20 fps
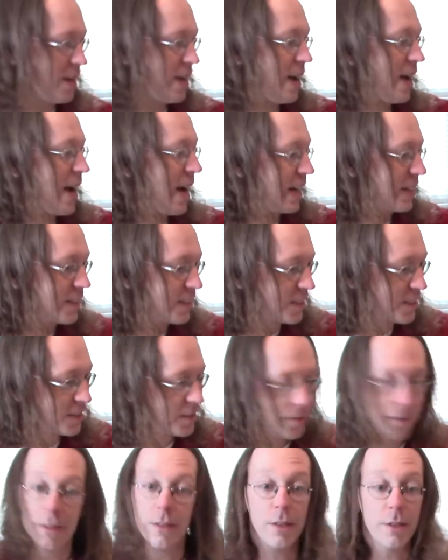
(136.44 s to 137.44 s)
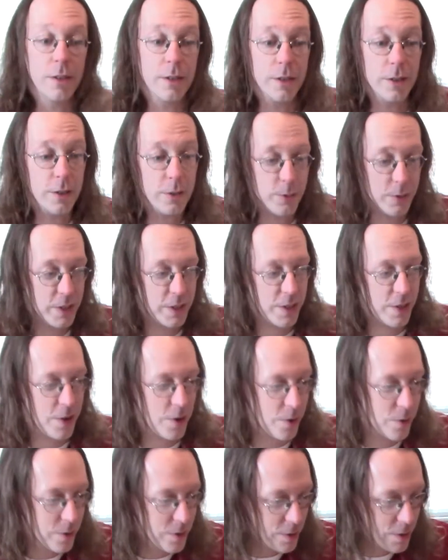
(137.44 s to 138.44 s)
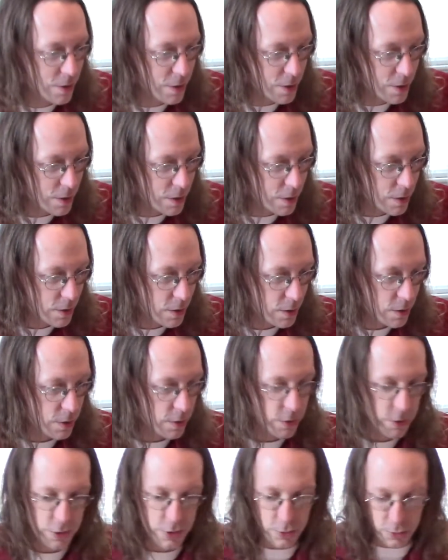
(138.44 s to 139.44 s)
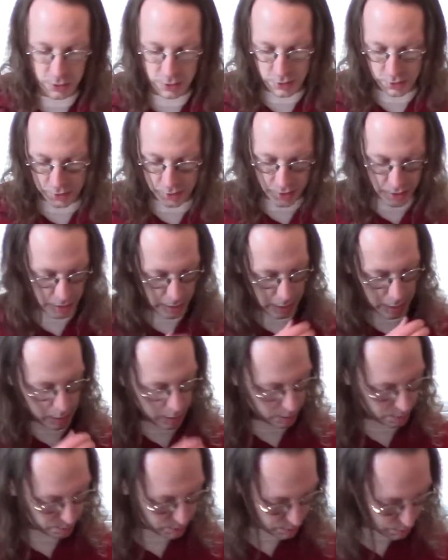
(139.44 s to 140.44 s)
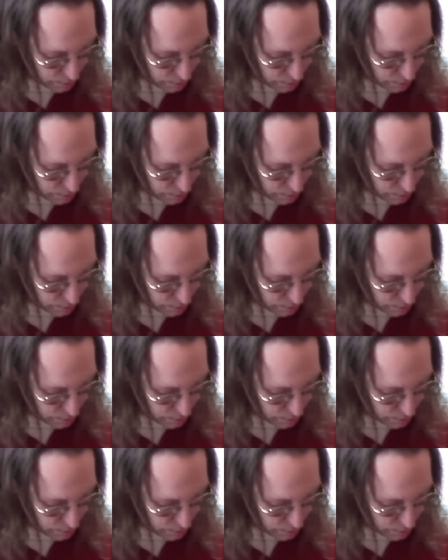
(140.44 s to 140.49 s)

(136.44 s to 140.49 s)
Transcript: X. Here we go. Shortstop.